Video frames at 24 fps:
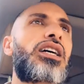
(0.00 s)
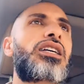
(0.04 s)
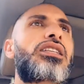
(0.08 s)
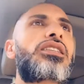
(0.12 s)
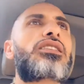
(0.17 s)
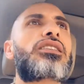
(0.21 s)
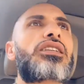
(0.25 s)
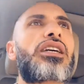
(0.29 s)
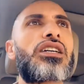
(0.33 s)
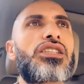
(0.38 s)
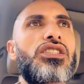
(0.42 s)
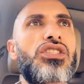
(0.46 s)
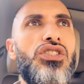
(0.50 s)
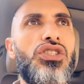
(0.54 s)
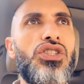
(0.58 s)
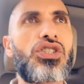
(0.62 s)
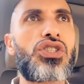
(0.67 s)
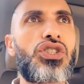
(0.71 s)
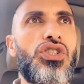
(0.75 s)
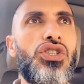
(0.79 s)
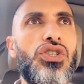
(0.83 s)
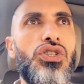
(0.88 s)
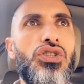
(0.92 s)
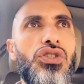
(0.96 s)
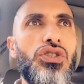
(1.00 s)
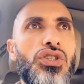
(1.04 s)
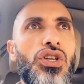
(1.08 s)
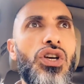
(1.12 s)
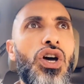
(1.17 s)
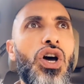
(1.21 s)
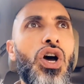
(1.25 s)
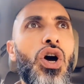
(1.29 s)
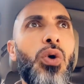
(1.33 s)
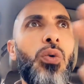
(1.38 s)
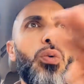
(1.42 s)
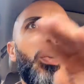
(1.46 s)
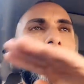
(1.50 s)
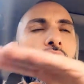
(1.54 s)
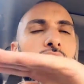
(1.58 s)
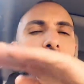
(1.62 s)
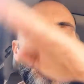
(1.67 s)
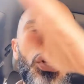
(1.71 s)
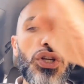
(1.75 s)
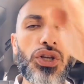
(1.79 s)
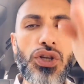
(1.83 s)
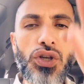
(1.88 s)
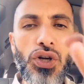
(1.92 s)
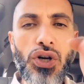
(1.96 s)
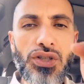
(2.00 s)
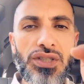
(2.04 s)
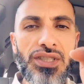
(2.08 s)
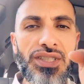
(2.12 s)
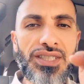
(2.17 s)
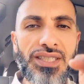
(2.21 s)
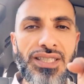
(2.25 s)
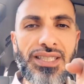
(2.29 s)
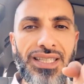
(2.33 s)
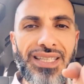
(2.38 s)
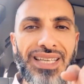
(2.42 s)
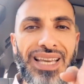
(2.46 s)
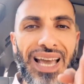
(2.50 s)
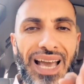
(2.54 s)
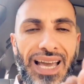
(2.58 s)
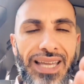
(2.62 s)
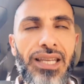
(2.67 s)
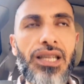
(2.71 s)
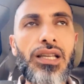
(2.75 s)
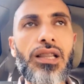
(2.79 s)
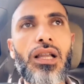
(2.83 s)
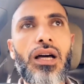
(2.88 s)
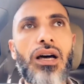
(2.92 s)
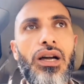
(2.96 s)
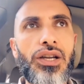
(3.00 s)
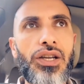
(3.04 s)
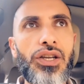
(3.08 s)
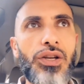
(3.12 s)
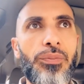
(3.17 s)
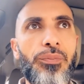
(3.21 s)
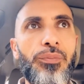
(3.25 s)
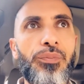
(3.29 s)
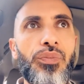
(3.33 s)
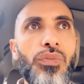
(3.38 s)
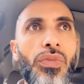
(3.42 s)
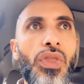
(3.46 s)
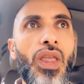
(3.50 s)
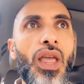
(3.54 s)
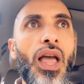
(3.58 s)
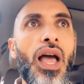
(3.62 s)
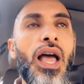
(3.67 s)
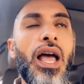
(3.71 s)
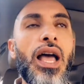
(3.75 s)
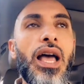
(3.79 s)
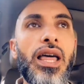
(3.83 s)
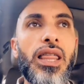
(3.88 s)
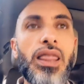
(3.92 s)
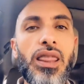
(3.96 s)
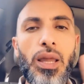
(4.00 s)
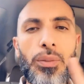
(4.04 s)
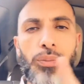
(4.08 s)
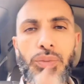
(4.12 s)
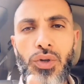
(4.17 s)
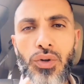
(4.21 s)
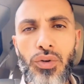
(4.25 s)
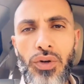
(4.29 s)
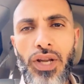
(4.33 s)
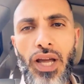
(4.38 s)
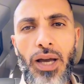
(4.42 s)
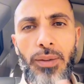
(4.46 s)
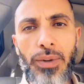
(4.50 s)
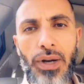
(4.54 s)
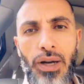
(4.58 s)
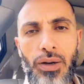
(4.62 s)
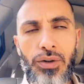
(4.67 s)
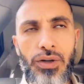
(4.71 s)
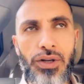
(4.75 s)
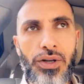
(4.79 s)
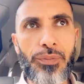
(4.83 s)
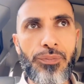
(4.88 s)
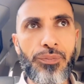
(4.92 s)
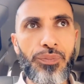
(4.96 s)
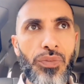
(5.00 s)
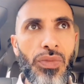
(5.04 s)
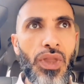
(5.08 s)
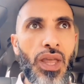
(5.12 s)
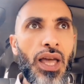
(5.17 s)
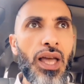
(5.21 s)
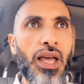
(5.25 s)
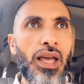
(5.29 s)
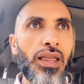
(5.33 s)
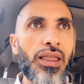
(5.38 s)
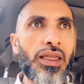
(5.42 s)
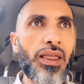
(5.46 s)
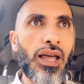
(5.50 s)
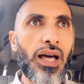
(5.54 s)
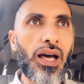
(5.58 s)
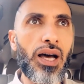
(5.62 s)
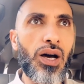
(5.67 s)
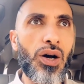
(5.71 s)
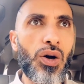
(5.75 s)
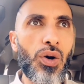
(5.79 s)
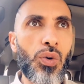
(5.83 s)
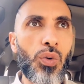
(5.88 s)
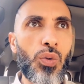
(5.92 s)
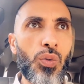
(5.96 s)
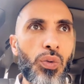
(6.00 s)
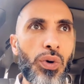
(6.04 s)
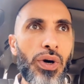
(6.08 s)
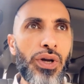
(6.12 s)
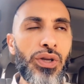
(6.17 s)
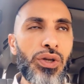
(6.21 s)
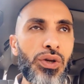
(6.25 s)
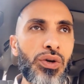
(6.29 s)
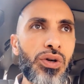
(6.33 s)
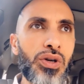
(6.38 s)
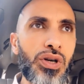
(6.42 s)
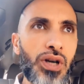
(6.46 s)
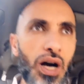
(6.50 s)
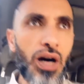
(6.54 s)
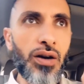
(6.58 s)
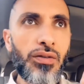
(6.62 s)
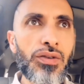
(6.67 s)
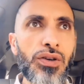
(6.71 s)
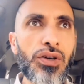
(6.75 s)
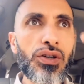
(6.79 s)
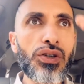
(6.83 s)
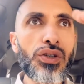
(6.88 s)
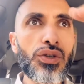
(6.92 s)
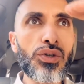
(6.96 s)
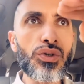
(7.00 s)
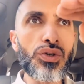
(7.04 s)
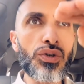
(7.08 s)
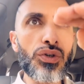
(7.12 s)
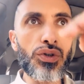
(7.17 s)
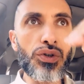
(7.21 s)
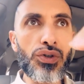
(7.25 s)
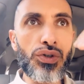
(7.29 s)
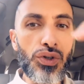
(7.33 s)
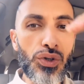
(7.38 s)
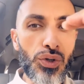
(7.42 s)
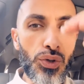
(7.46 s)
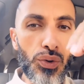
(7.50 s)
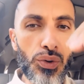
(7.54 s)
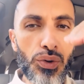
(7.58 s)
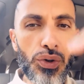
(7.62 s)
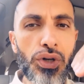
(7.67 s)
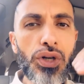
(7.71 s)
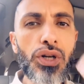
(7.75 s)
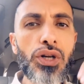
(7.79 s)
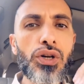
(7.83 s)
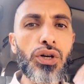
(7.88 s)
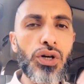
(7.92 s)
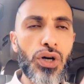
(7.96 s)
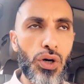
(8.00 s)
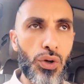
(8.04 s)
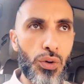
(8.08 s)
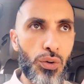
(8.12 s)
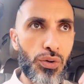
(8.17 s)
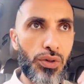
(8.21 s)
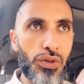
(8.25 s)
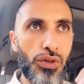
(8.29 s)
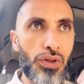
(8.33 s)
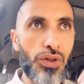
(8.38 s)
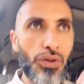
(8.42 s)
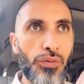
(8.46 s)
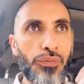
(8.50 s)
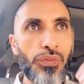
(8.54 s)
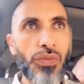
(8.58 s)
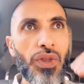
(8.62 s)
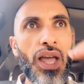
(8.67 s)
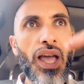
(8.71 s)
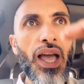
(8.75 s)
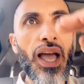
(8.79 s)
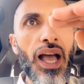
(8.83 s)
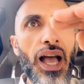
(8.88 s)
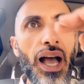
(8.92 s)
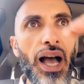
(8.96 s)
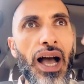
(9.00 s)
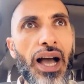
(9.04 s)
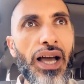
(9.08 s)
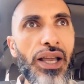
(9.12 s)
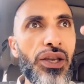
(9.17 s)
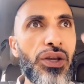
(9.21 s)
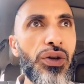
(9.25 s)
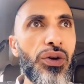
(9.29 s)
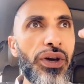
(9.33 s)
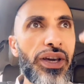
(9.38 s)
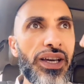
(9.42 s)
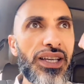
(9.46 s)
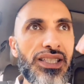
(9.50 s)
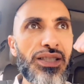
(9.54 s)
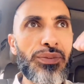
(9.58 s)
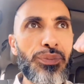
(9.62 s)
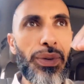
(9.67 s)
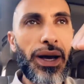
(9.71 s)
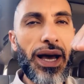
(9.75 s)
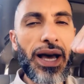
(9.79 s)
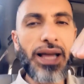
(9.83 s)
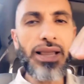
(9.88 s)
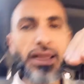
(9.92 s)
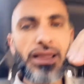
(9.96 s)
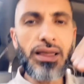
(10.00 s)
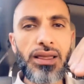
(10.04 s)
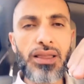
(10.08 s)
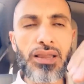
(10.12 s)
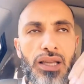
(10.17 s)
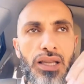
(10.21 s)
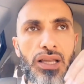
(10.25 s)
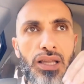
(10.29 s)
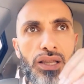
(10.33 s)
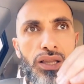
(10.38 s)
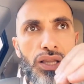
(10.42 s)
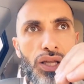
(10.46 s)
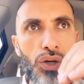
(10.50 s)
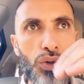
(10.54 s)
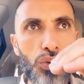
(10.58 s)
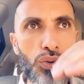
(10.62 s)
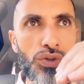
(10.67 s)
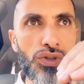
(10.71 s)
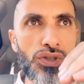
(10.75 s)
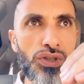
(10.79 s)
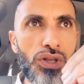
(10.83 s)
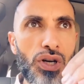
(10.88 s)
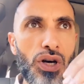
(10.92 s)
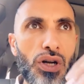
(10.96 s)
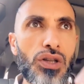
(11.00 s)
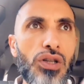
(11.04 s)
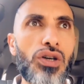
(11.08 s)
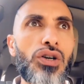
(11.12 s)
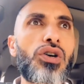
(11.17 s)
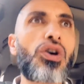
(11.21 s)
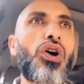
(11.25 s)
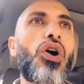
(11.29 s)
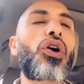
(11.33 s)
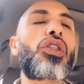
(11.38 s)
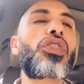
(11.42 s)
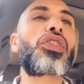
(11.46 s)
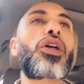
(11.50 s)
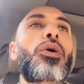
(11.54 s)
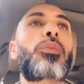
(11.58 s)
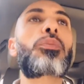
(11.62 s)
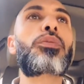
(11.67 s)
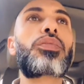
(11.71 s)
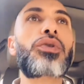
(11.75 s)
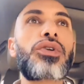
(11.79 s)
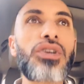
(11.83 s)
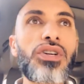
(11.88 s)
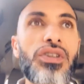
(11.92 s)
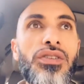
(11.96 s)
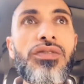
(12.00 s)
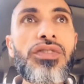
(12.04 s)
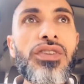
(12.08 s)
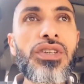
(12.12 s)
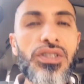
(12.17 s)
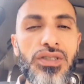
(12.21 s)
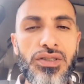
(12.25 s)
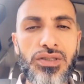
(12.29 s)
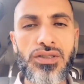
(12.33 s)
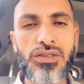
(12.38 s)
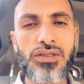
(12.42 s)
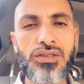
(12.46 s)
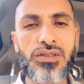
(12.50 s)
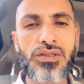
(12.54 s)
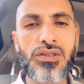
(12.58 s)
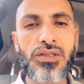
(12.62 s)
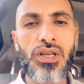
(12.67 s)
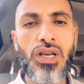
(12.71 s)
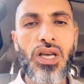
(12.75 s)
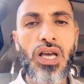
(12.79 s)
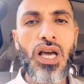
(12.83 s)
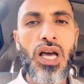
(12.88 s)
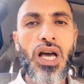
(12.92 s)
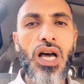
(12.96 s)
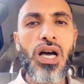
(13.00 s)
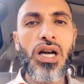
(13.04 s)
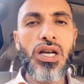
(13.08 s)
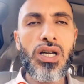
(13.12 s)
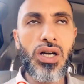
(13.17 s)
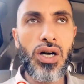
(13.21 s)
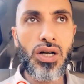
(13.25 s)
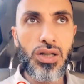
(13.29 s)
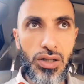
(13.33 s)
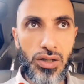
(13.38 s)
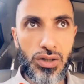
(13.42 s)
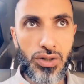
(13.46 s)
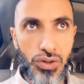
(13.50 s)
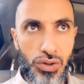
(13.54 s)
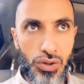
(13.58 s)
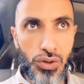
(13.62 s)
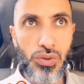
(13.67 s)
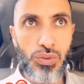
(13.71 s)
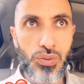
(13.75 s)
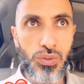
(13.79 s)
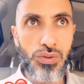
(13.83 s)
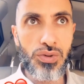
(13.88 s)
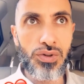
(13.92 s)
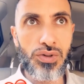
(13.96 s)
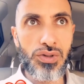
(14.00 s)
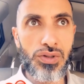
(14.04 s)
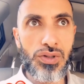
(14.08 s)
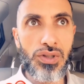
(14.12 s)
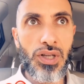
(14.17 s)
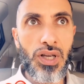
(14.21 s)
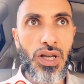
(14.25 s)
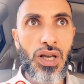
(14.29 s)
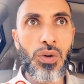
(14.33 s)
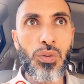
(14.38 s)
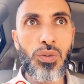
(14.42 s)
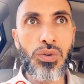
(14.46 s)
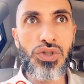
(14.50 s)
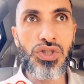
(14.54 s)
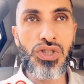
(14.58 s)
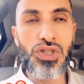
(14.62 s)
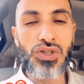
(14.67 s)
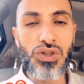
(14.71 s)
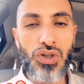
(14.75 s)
transition where you don't see any line. The beauty about it, that when you cover your new regrowth and you expand the roots color on the previous colored roots, which is